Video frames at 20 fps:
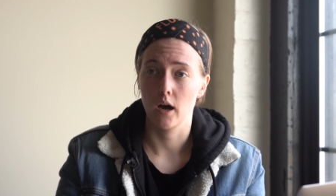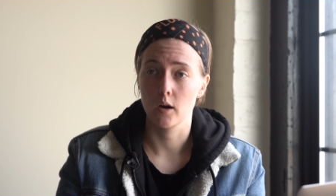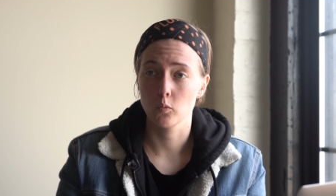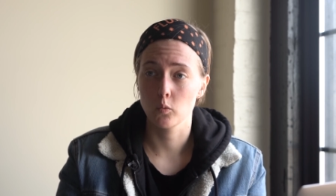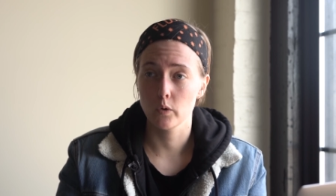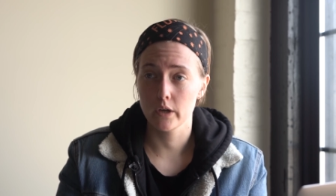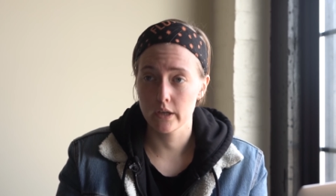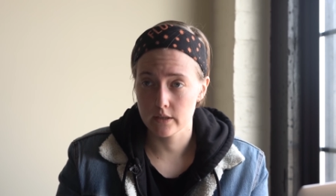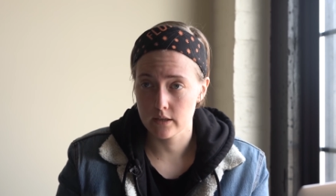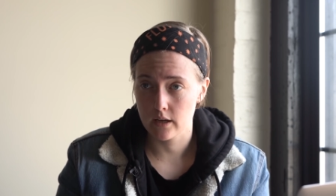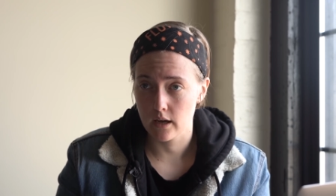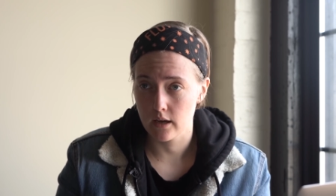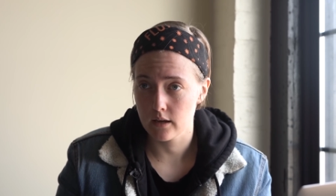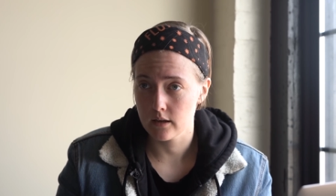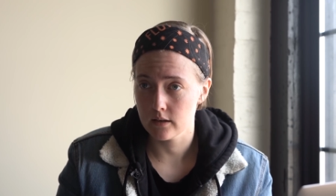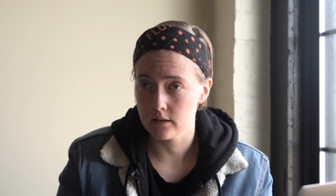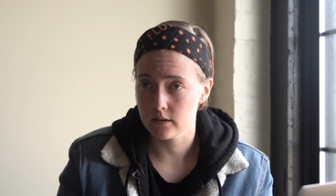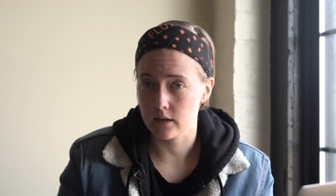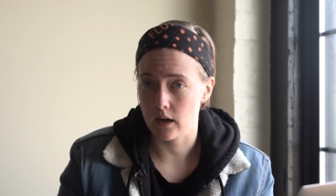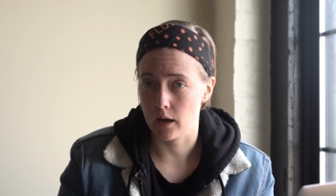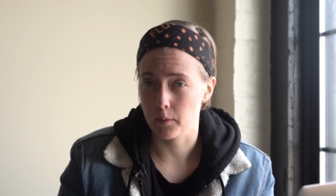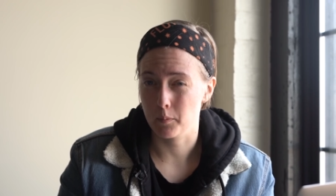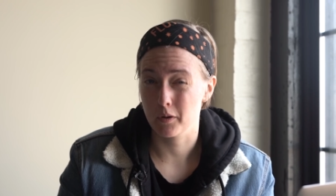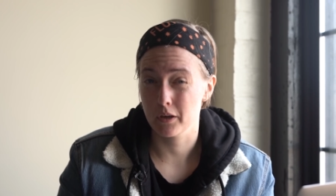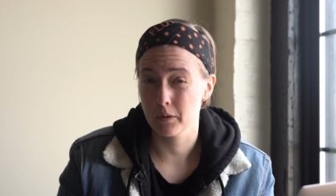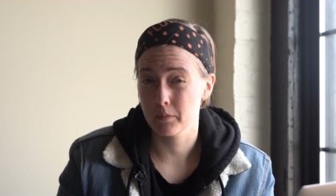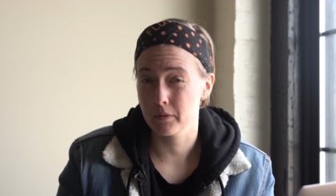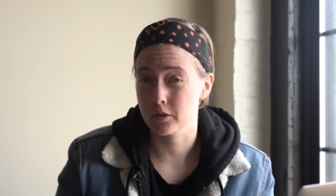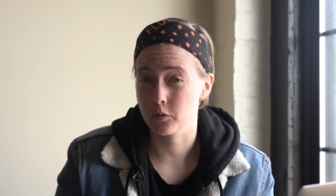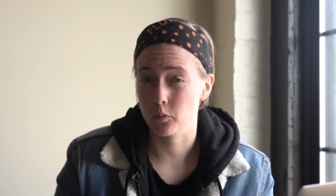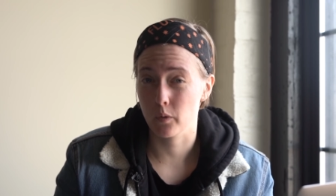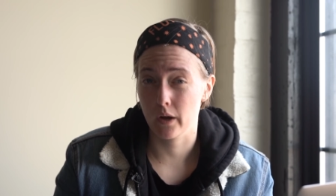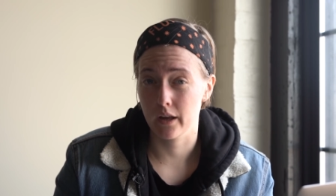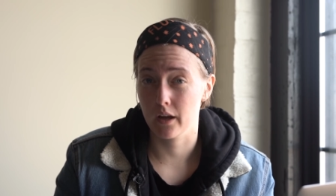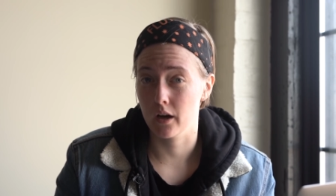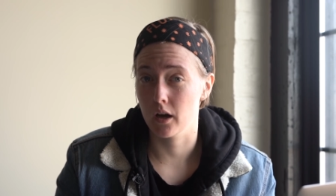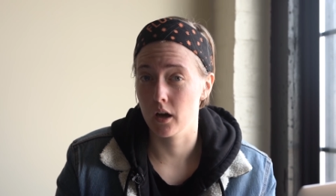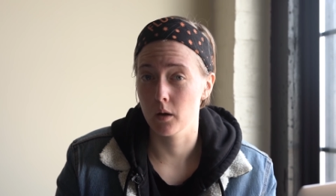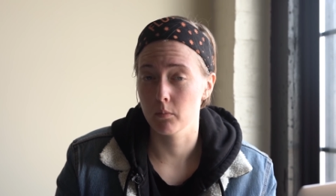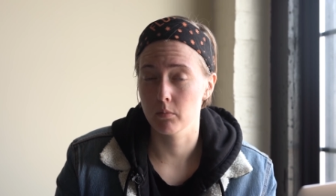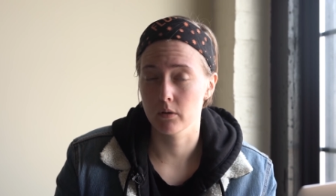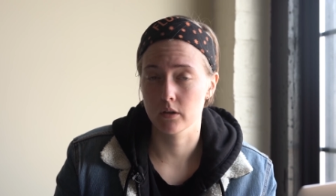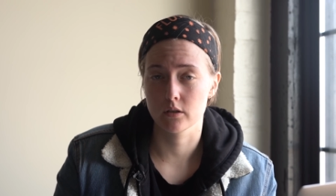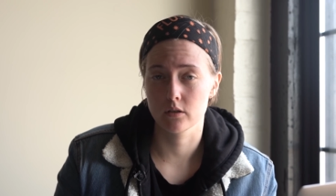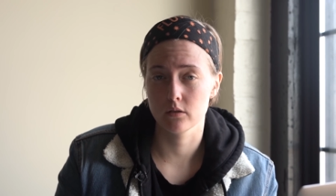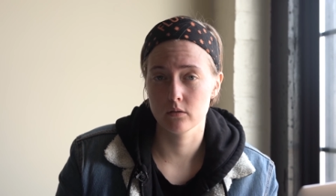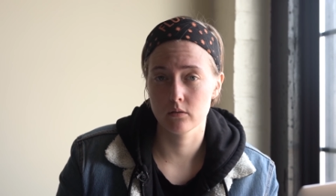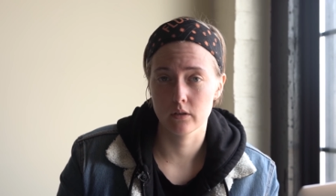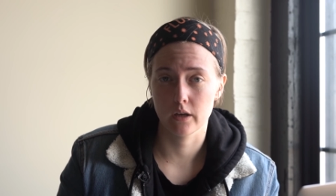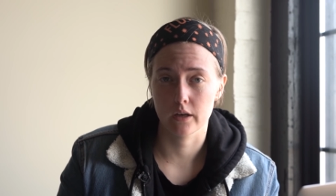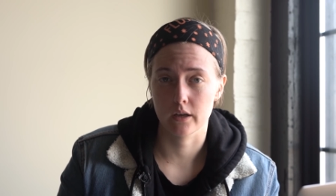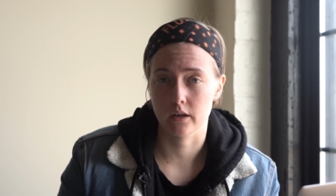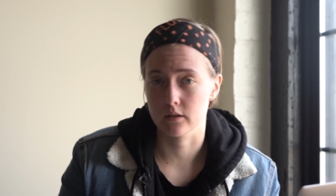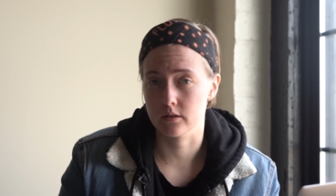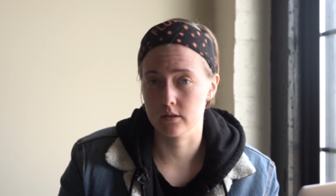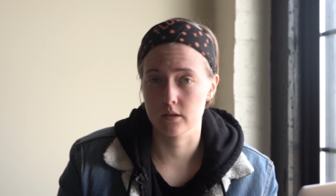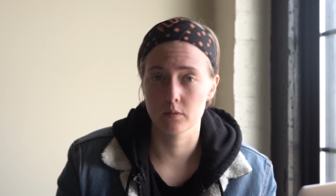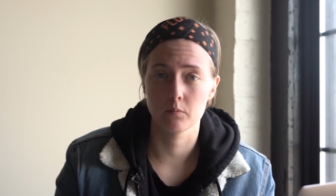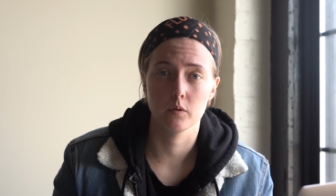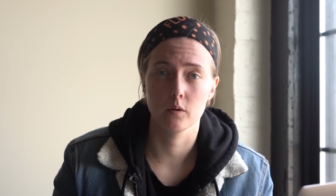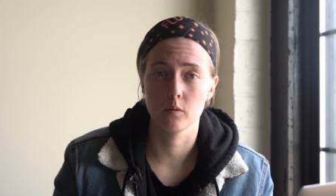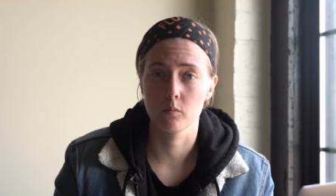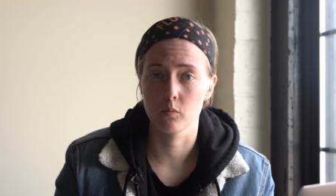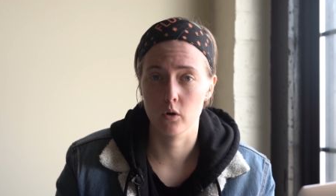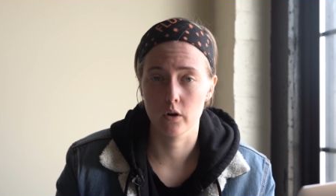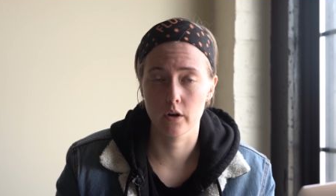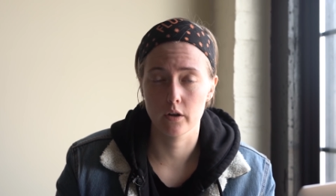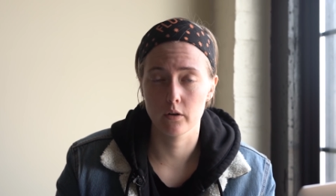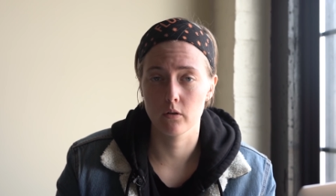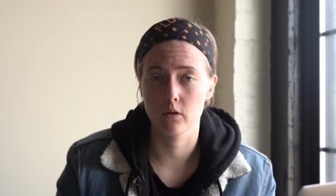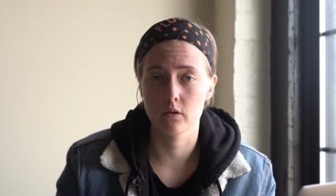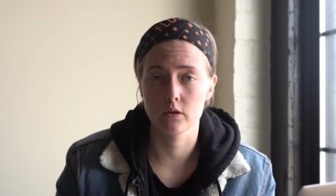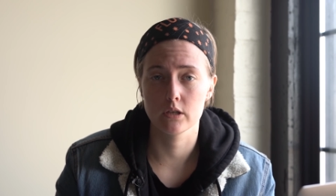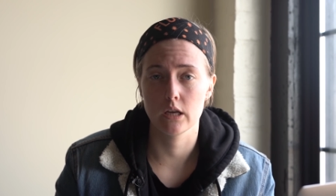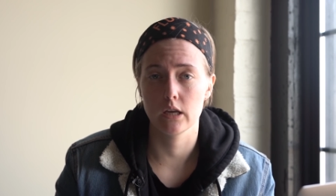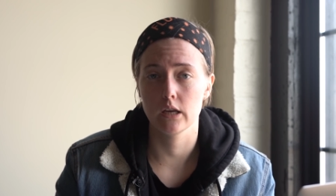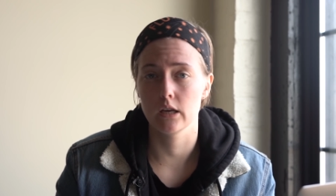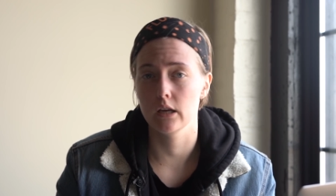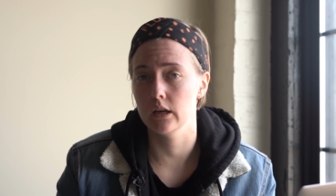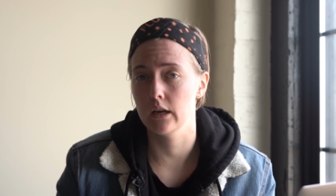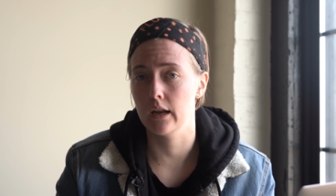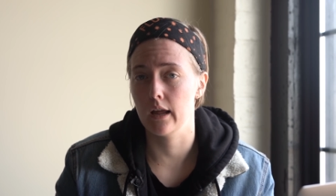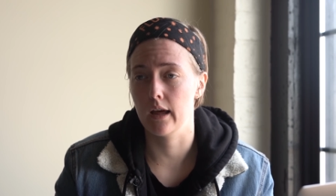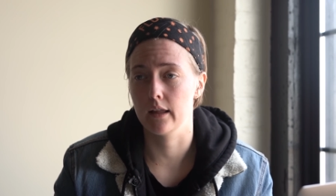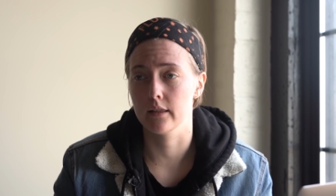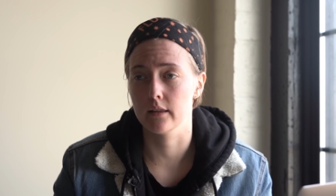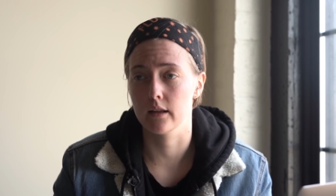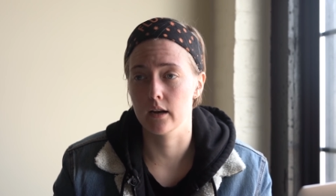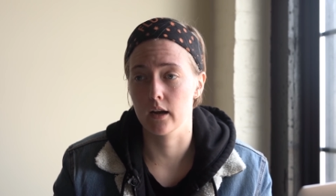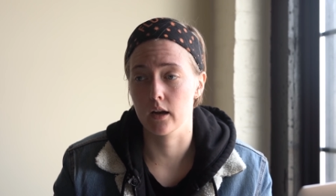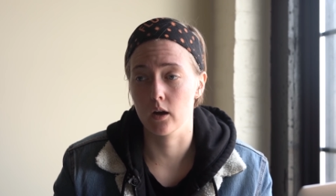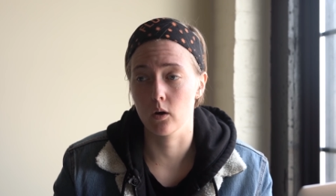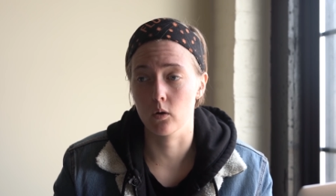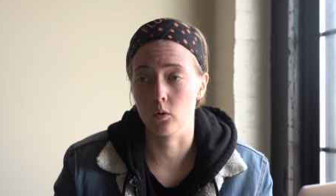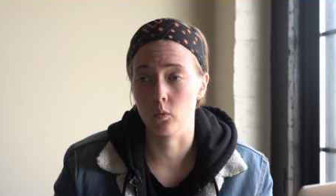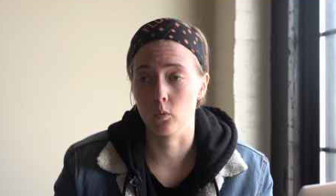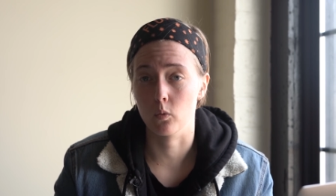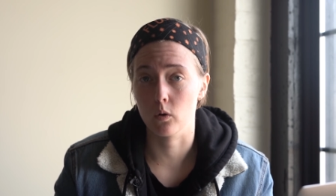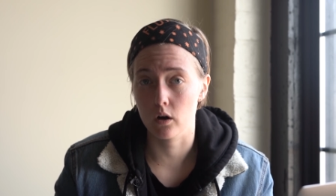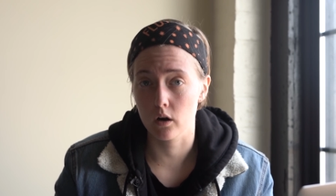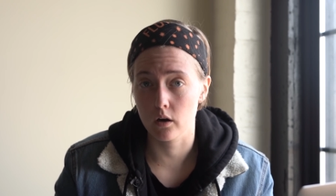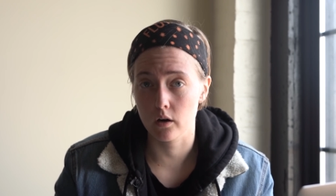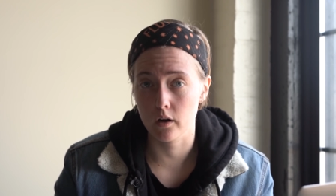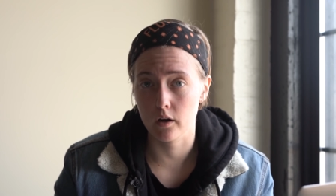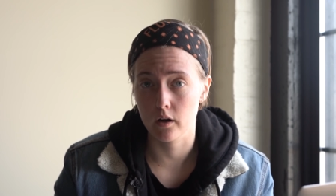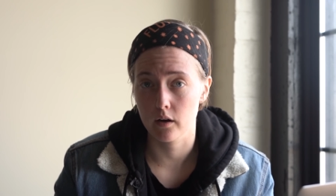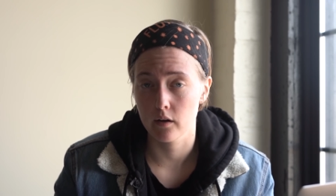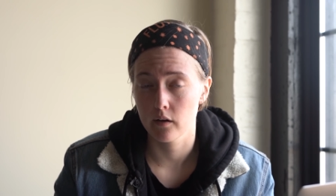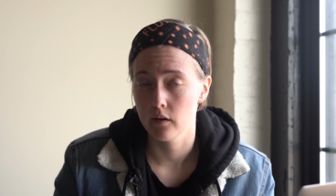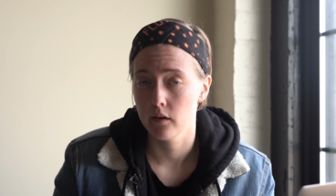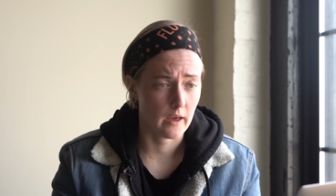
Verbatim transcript: On weekdays, I pretty much wake up and do like a simple morning routine and then I go to work.